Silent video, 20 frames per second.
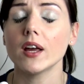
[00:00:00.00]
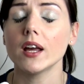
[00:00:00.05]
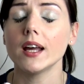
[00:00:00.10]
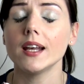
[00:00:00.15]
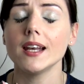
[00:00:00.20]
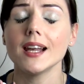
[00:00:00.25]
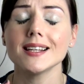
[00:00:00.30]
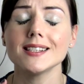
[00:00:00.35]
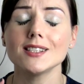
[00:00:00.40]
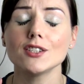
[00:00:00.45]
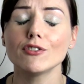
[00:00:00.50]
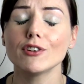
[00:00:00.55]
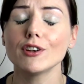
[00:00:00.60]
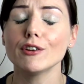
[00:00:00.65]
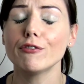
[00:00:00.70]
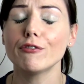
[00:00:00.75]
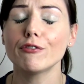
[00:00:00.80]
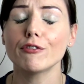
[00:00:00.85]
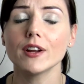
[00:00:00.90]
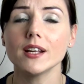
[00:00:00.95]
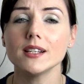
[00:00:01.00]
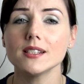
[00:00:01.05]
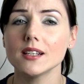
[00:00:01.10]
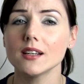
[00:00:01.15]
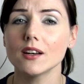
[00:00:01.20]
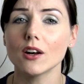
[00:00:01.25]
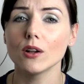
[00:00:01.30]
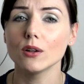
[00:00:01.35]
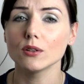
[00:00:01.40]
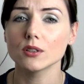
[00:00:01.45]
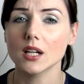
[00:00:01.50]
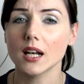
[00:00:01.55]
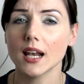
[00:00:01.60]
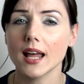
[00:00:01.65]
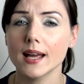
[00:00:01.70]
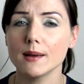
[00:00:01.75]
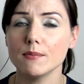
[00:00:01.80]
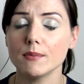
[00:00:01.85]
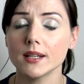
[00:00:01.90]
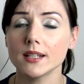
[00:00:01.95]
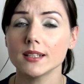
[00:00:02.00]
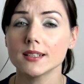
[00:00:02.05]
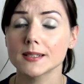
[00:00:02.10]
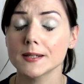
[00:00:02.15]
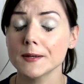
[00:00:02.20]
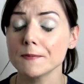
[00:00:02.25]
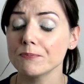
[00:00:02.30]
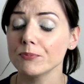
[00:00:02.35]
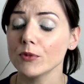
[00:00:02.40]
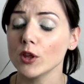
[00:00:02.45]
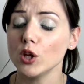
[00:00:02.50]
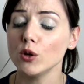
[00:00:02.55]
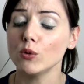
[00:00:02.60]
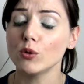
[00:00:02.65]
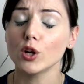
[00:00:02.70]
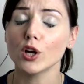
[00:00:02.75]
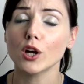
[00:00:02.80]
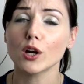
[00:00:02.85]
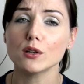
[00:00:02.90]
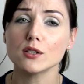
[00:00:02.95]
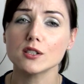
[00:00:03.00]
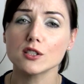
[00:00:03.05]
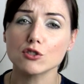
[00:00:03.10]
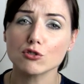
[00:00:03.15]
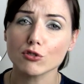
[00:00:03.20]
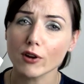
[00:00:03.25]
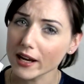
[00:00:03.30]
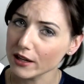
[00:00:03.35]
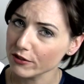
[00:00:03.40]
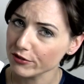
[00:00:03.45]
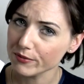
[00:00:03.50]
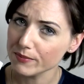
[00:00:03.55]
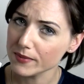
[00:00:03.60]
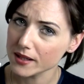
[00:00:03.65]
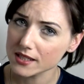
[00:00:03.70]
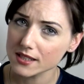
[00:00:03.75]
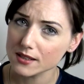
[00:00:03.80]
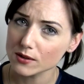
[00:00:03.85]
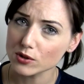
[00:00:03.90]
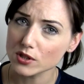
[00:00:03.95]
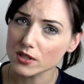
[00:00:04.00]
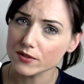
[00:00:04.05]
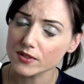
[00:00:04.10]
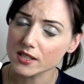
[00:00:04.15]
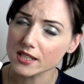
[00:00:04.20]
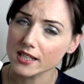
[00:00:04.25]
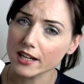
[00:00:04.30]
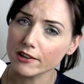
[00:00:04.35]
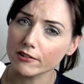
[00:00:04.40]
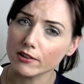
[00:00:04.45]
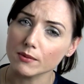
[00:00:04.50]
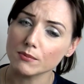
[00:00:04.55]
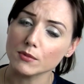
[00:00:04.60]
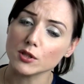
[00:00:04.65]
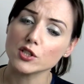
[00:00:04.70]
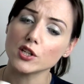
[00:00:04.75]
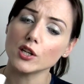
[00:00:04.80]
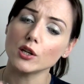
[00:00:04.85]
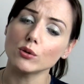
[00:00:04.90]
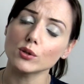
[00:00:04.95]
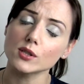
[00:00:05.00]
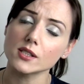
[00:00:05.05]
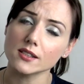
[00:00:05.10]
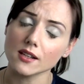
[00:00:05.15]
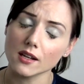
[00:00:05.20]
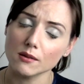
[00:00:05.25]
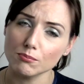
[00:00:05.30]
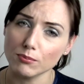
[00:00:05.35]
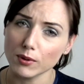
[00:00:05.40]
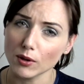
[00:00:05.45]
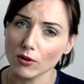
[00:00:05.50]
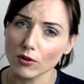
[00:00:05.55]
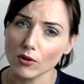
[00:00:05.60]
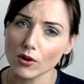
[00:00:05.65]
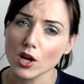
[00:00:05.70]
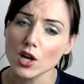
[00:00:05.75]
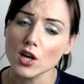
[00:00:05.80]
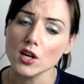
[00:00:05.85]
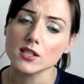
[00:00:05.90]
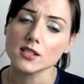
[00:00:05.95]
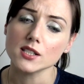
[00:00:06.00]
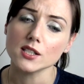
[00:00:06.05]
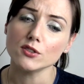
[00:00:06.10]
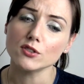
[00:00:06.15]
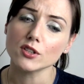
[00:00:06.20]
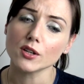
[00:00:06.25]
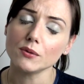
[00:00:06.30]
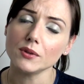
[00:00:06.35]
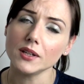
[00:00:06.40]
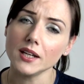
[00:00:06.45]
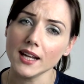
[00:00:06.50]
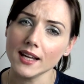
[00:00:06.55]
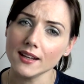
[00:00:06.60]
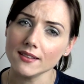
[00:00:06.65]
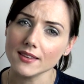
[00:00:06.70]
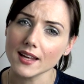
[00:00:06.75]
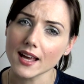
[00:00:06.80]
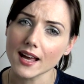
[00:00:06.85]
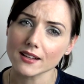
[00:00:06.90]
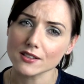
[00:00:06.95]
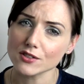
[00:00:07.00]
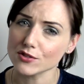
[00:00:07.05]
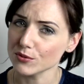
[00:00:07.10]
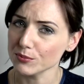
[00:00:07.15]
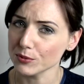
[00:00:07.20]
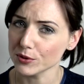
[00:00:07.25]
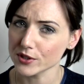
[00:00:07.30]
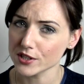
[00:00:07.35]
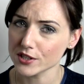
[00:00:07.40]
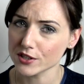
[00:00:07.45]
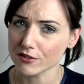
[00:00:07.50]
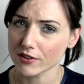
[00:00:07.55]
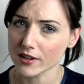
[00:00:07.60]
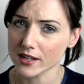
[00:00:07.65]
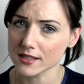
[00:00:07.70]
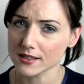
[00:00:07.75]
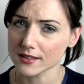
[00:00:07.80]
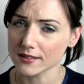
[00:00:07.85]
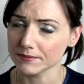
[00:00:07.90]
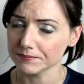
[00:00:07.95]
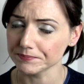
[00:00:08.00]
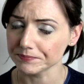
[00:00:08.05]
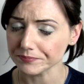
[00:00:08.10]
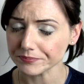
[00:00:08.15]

unless you're in a freezing cold climate, you can go straight from this sort of serum to your sunblock. So you don't need the extra moisturiser,